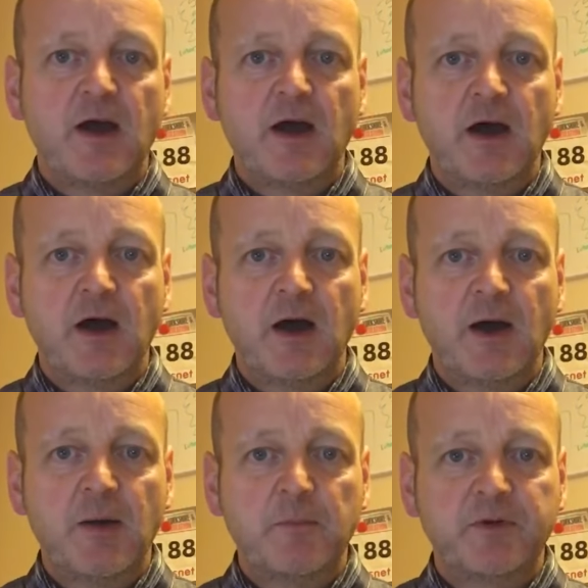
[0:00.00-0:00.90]

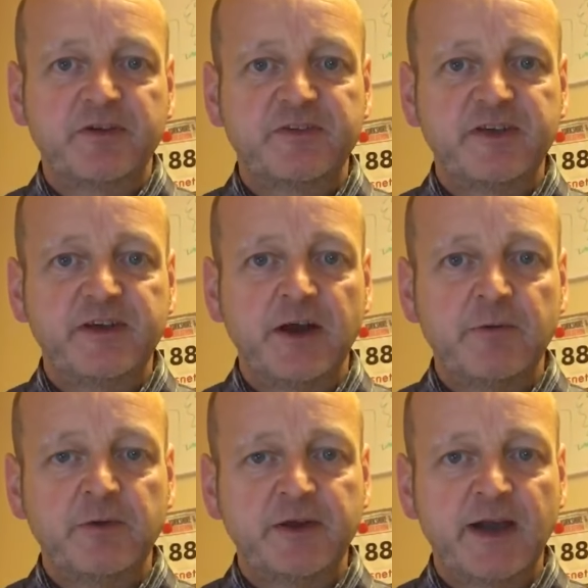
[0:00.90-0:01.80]
um, casino
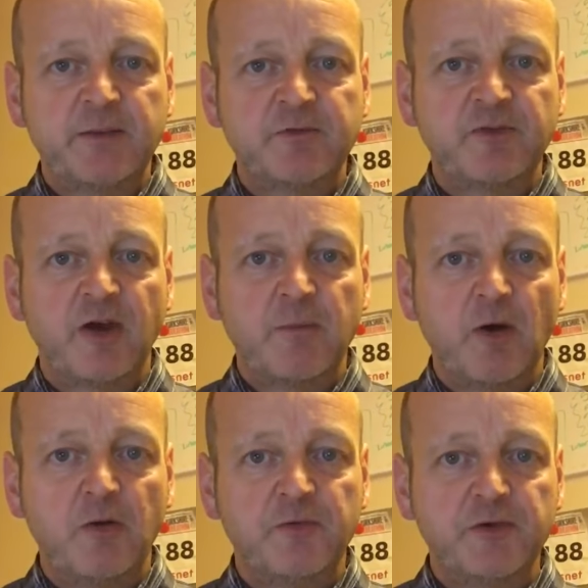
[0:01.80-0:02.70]
and games type
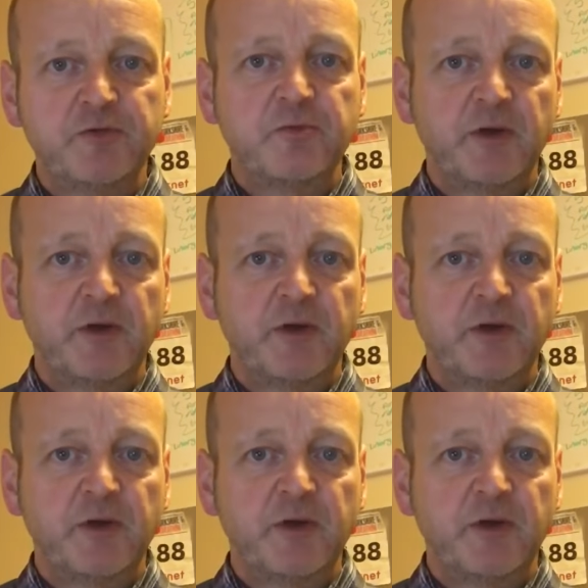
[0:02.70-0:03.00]
offers.